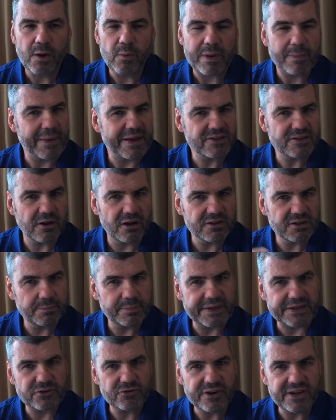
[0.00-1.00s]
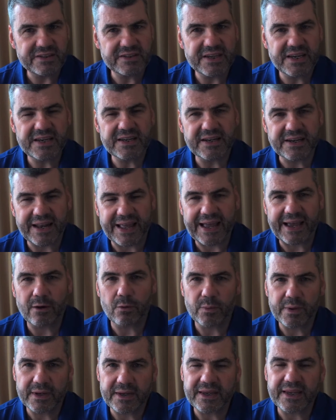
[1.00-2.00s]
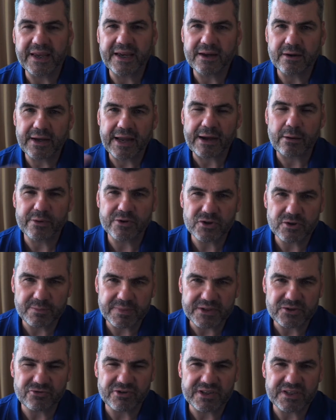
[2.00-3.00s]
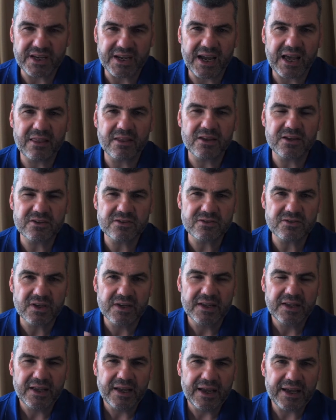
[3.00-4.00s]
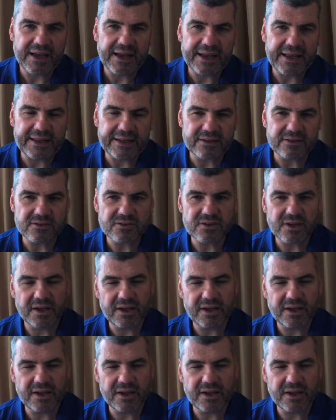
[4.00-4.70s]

we best like to be treated, how we should be treating others, and